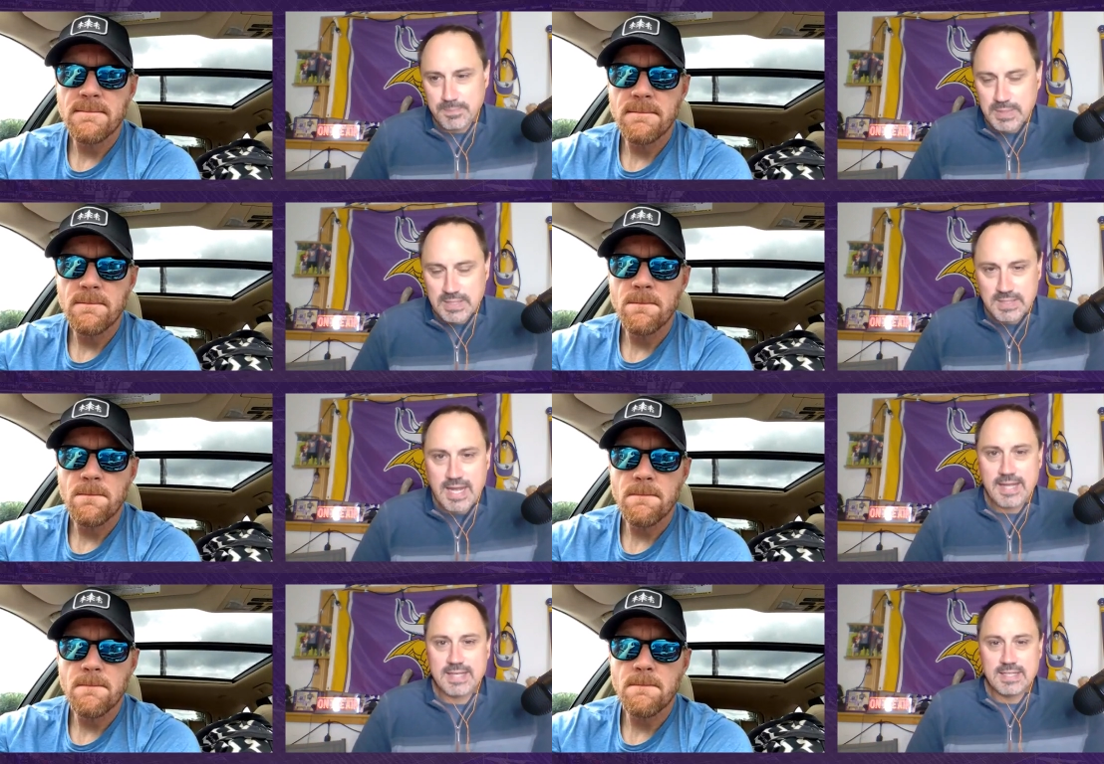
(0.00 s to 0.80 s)
Speaker 1: Being the
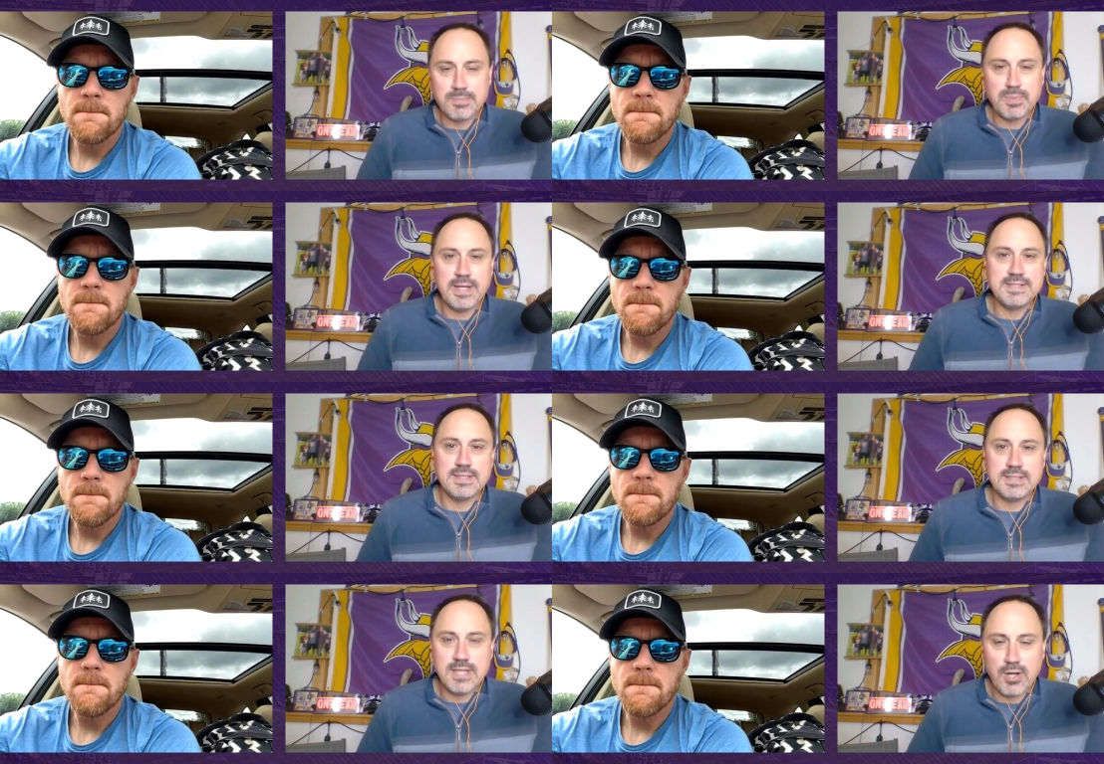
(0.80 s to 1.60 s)
guy getting the plays
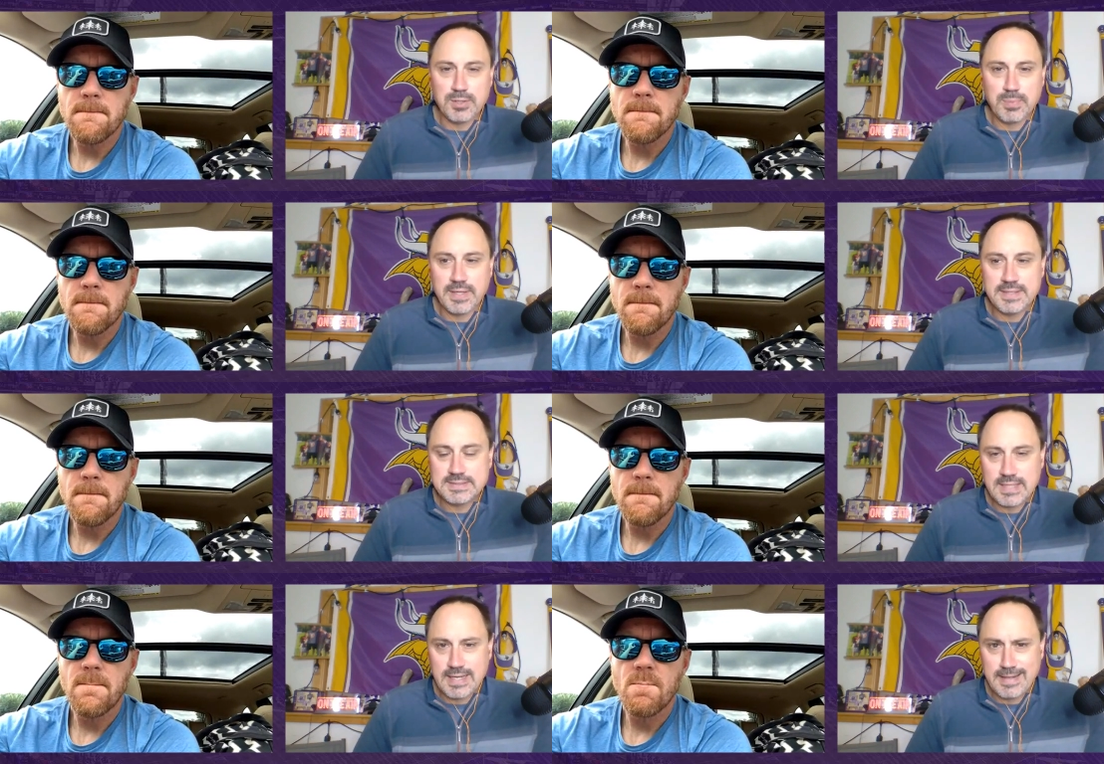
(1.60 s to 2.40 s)
in, calling the
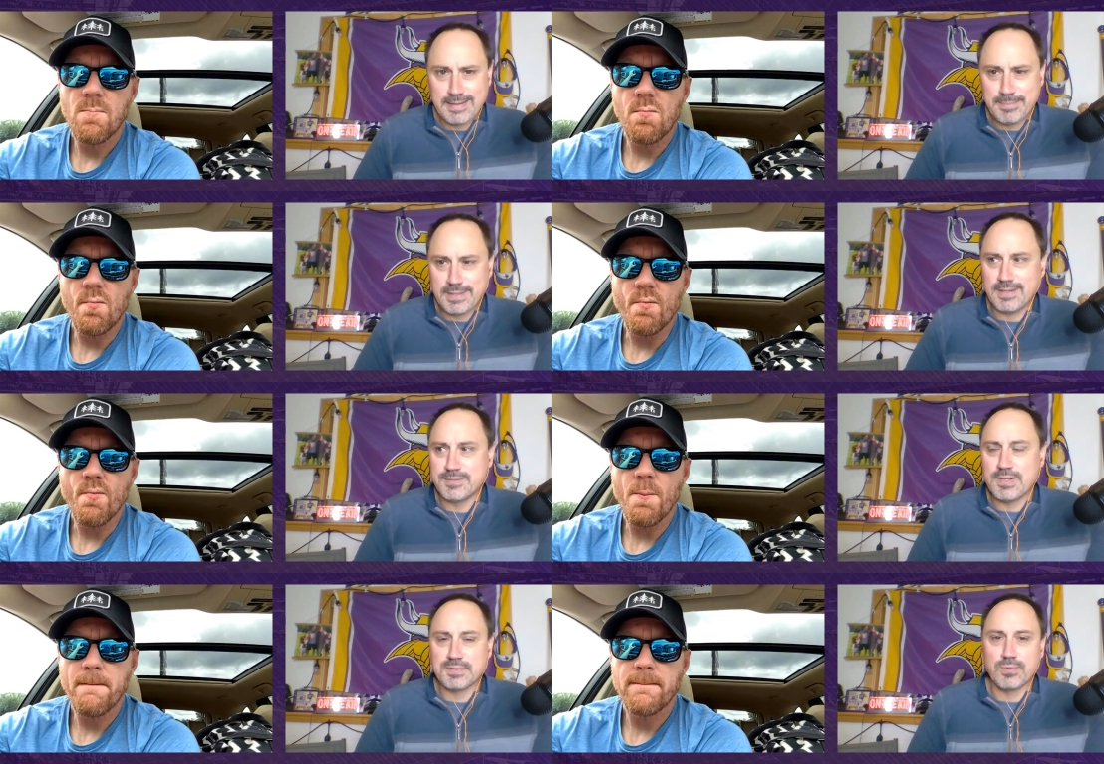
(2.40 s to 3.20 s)
plays, and being an
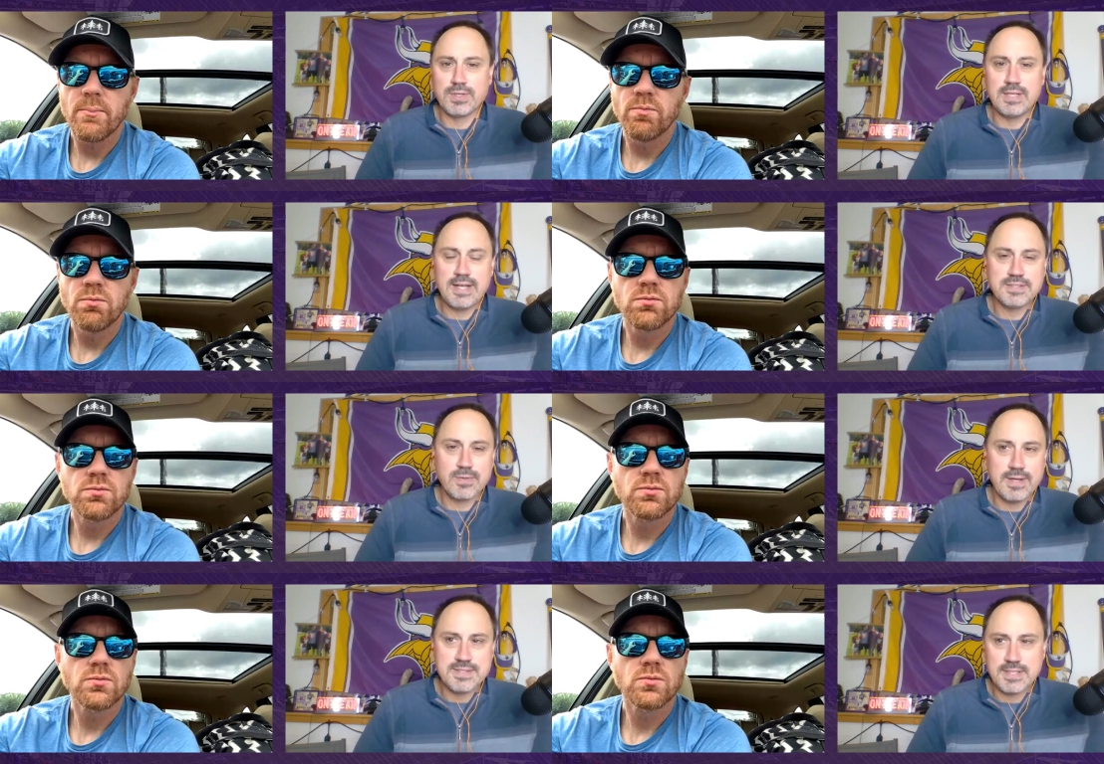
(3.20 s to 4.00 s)
undrafted rookie, that's
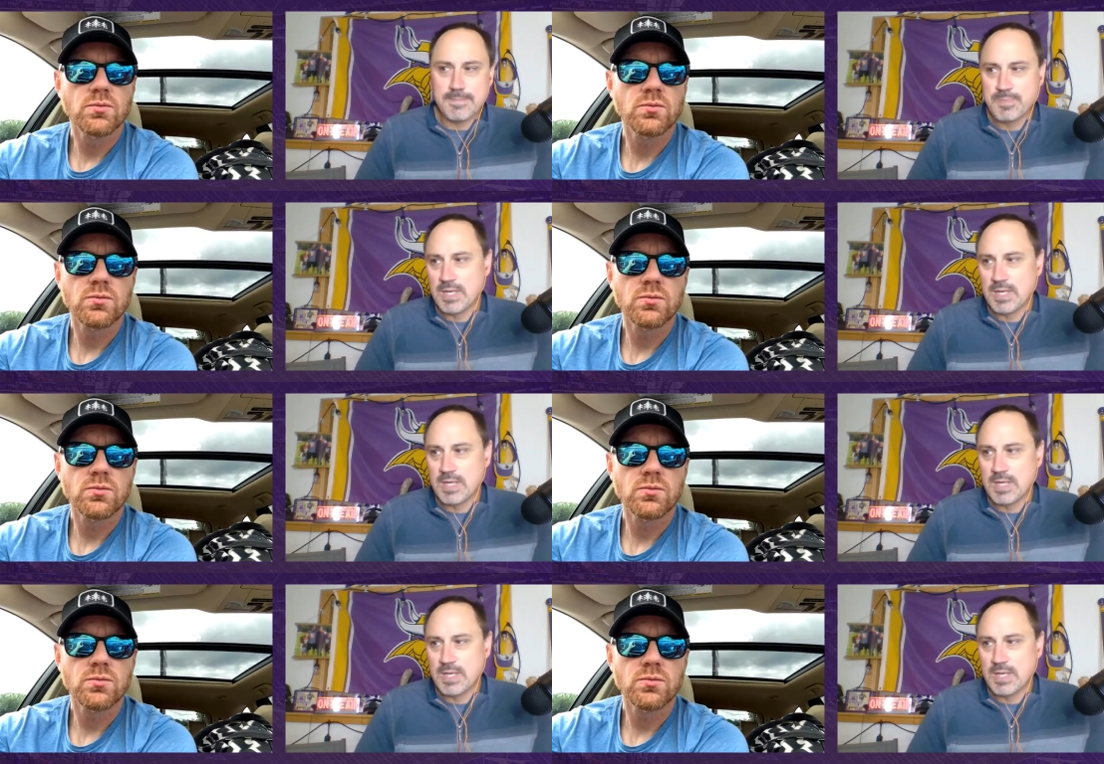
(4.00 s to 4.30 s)
crazy.